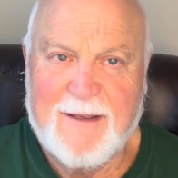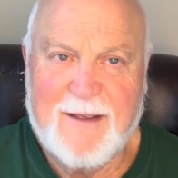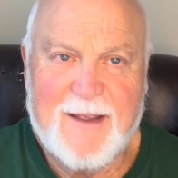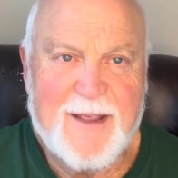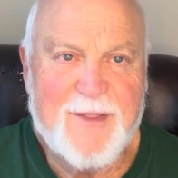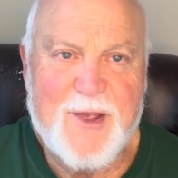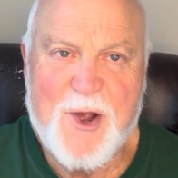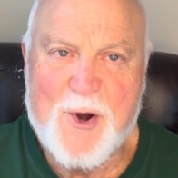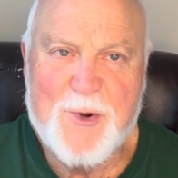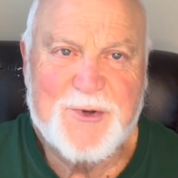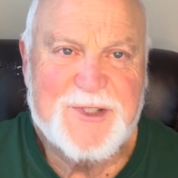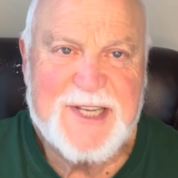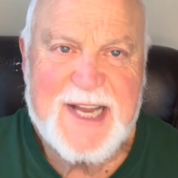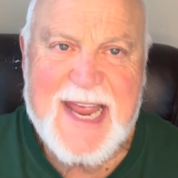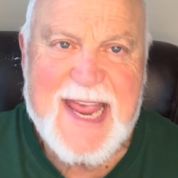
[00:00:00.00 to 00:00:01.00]
The old
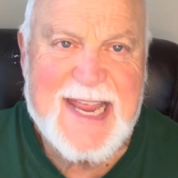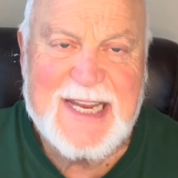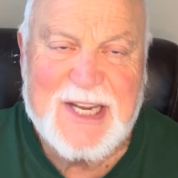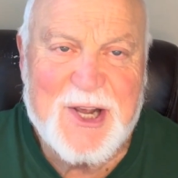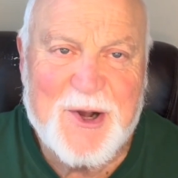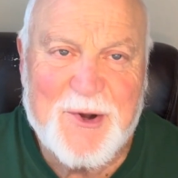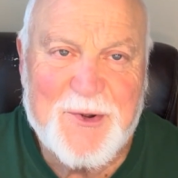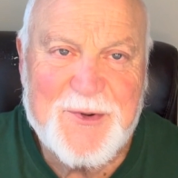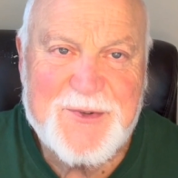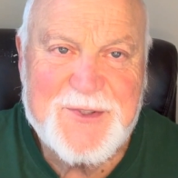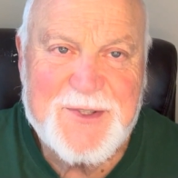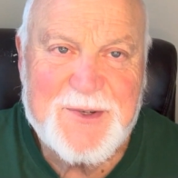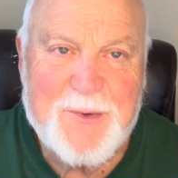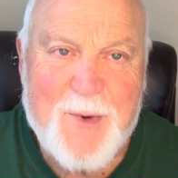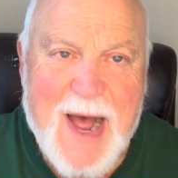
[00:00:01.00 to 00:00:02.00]
saying
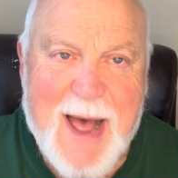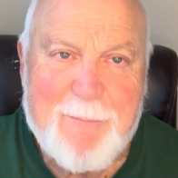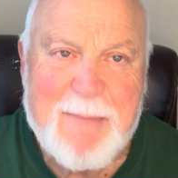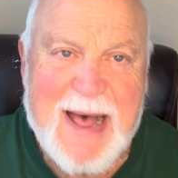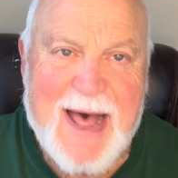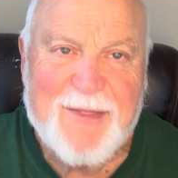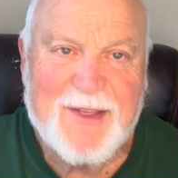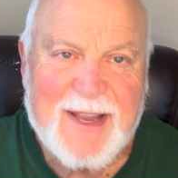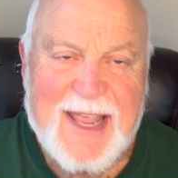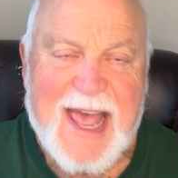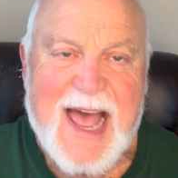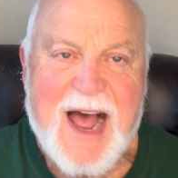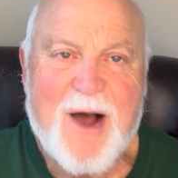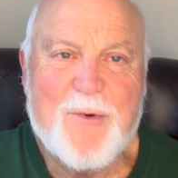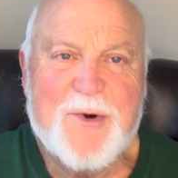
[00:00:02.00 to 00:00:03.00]
goes, why buy the
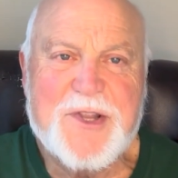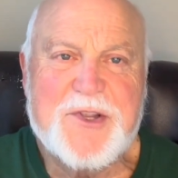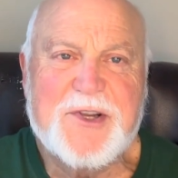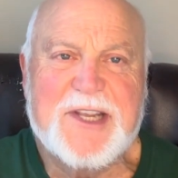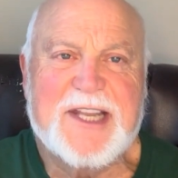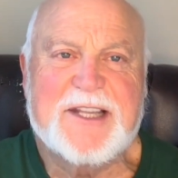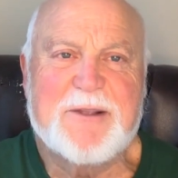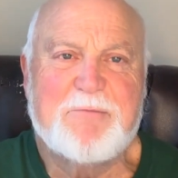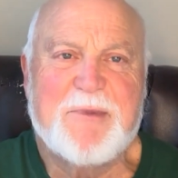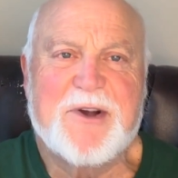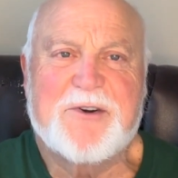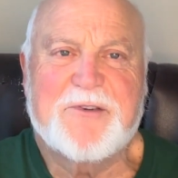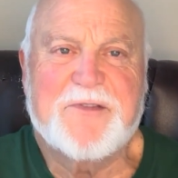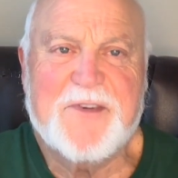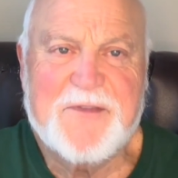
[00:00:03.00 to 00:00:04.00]
cow when you get the
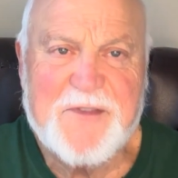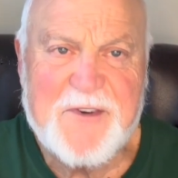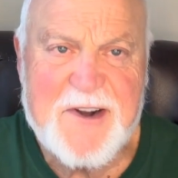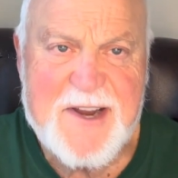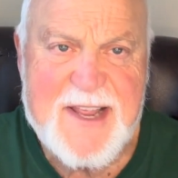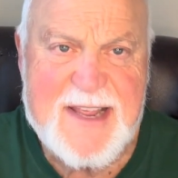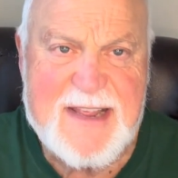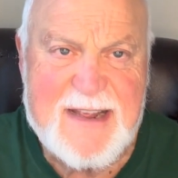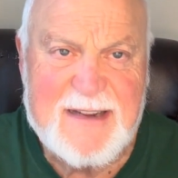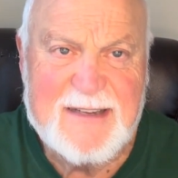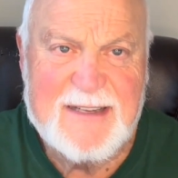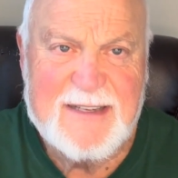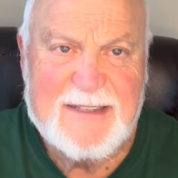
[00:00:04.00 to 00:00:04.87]
milk for free?